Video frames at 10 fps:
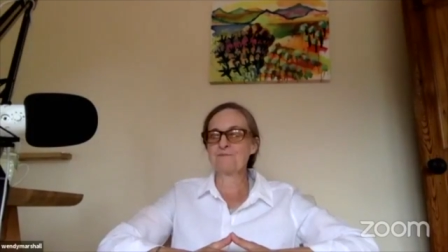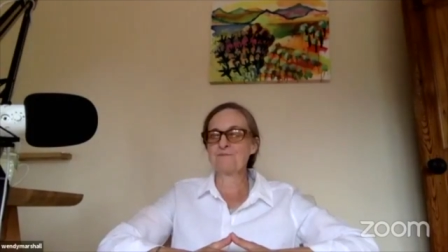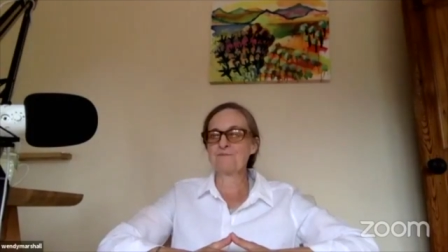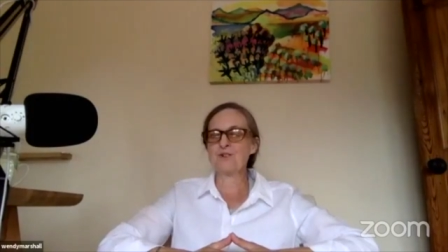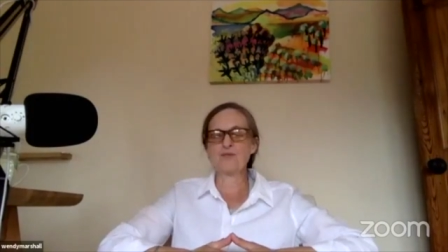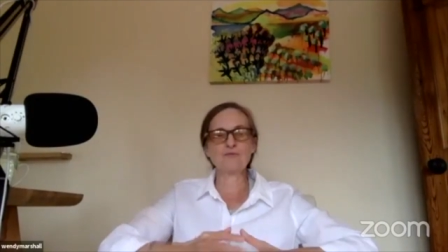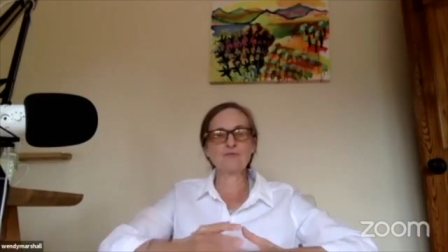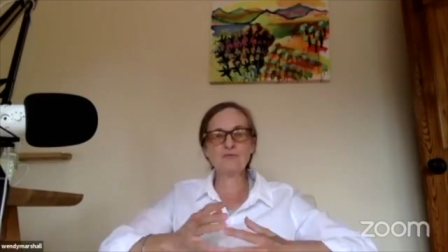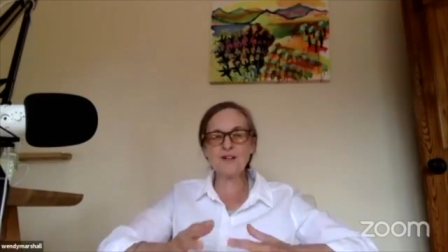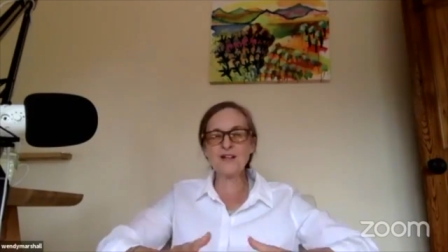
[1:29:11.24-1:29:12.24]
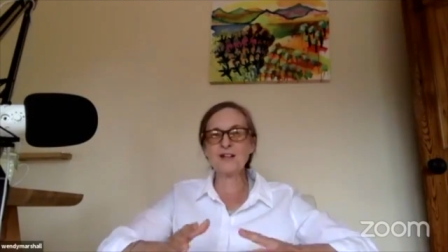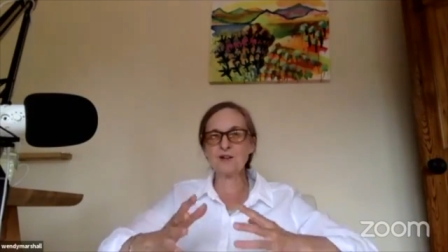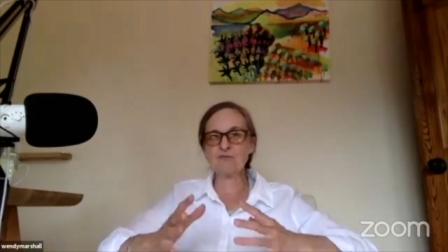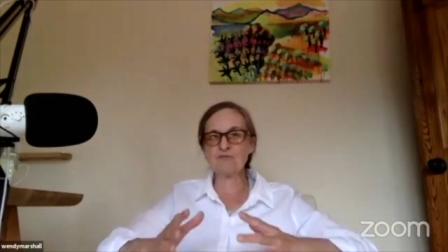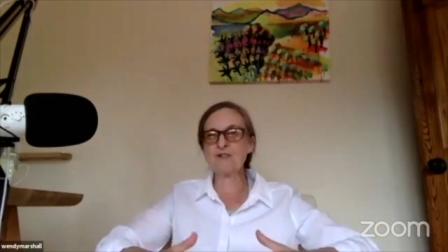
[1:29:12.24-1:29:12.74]
I've really,
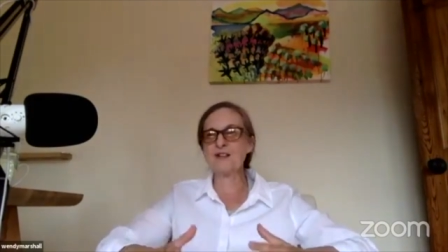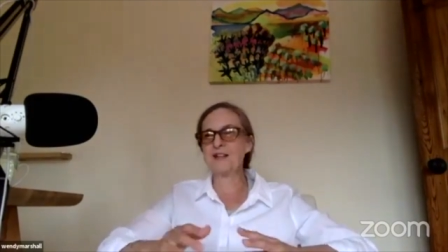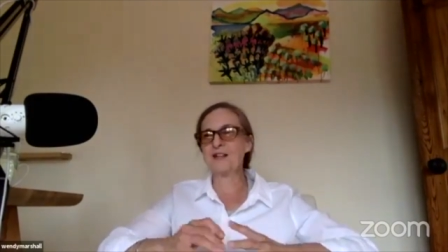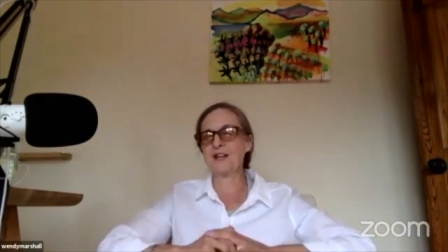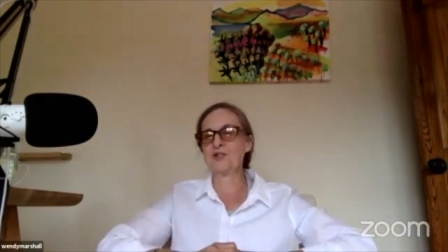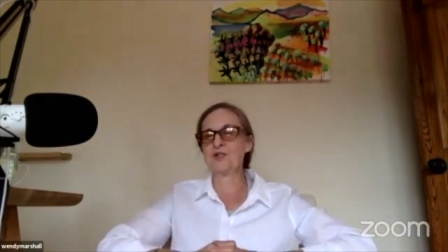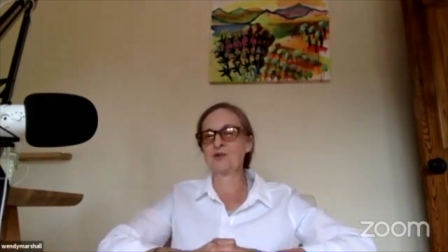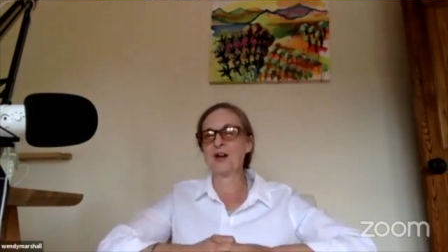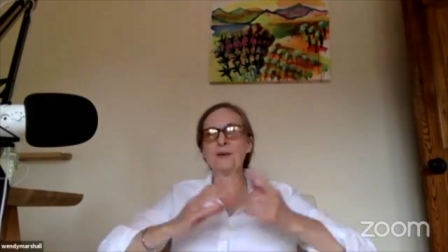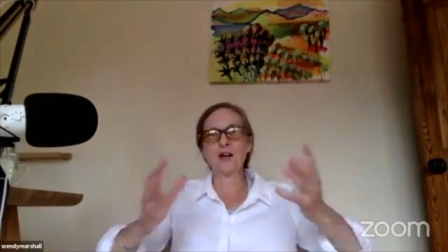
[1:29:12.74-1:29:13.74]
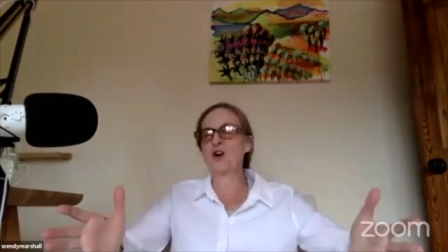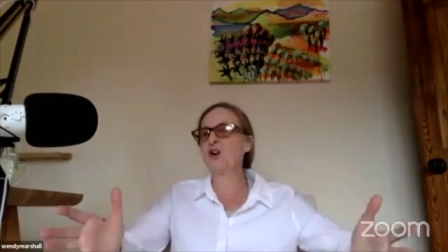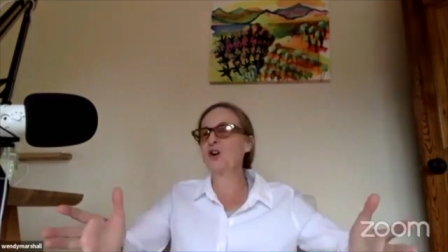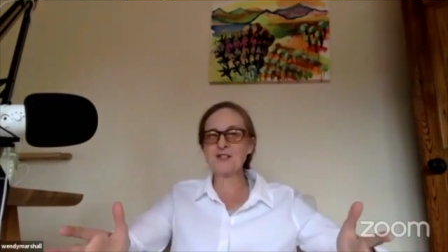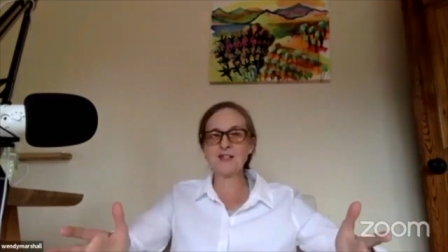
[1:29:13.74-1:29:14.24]
really enjoyed. I
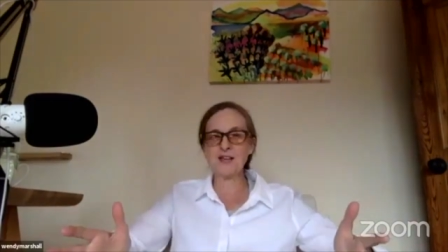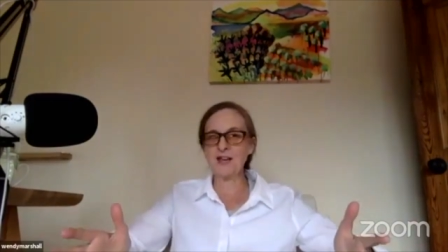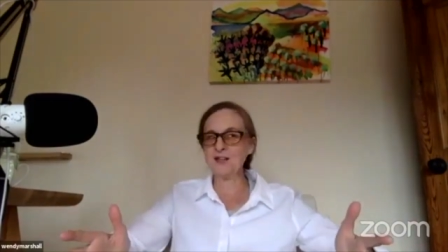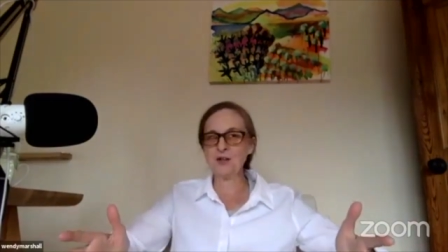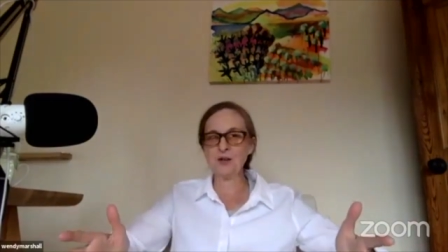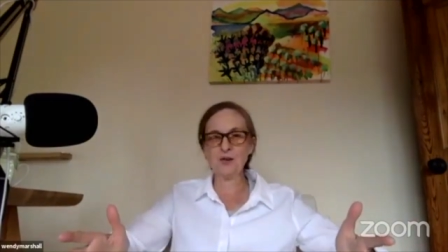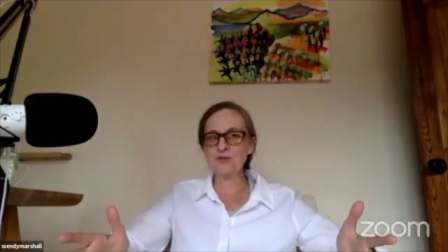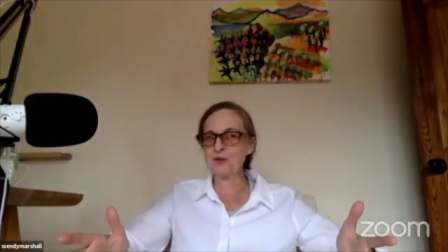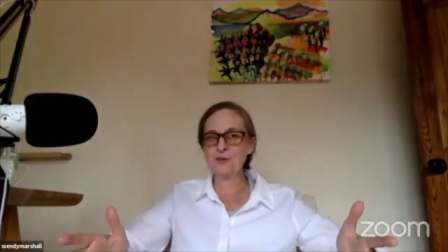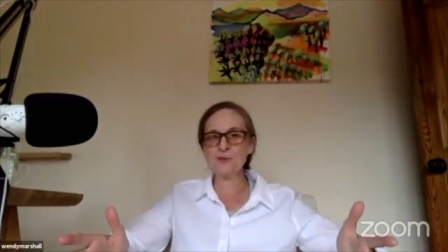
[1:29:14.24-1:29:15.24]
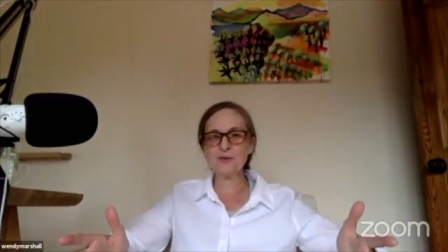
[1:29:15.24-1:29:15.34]
can't see any of you.